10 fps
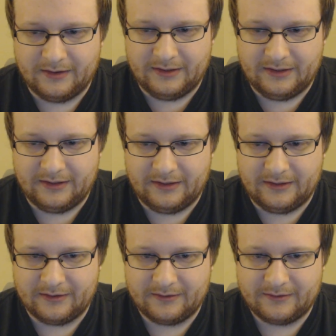
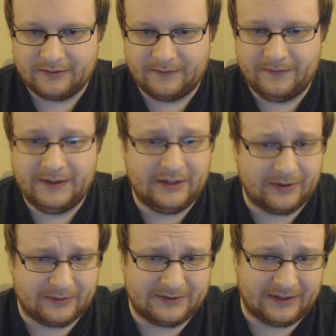the
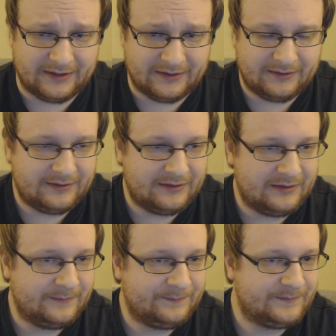video
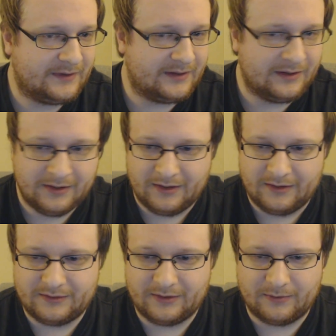settings.
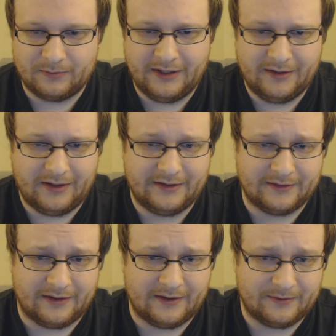So right light
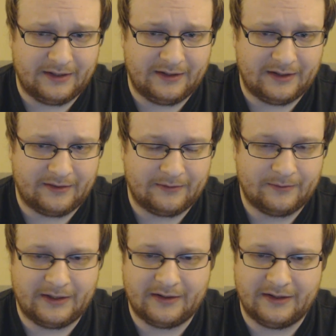is on right now.
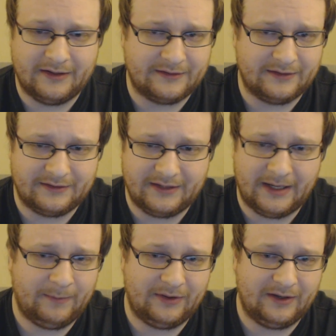Right light does the
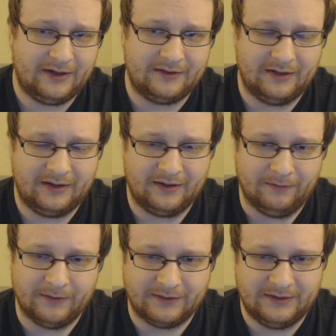same thing it did
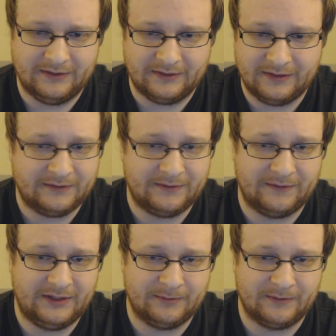for the
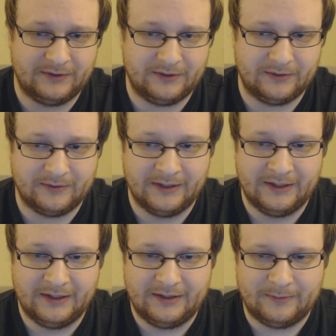C615 review,
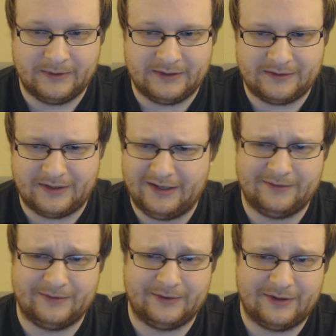which
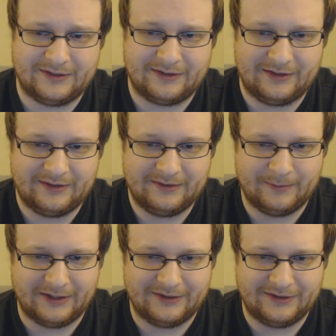kind of launched
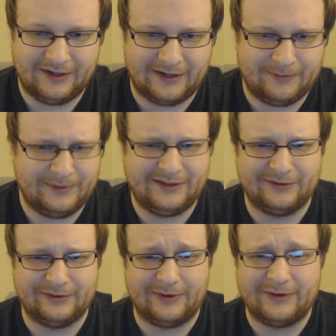my channel. I wouldn't say
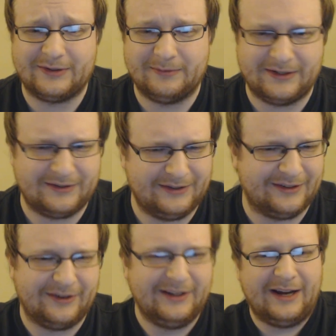launched, actually
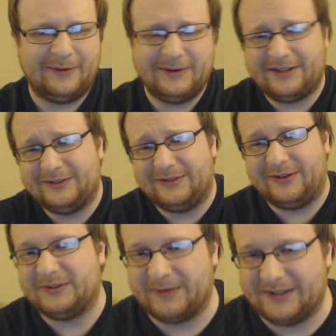no, I wouldn't say
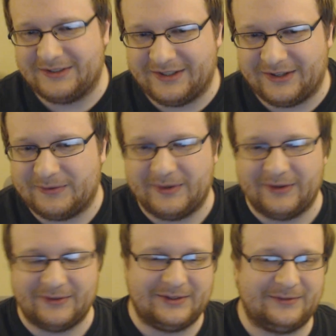launched my channel,
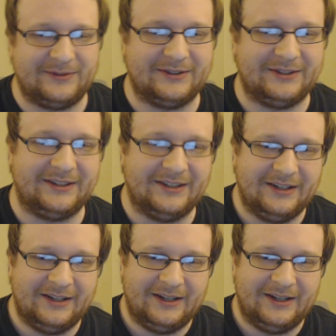but it's definitely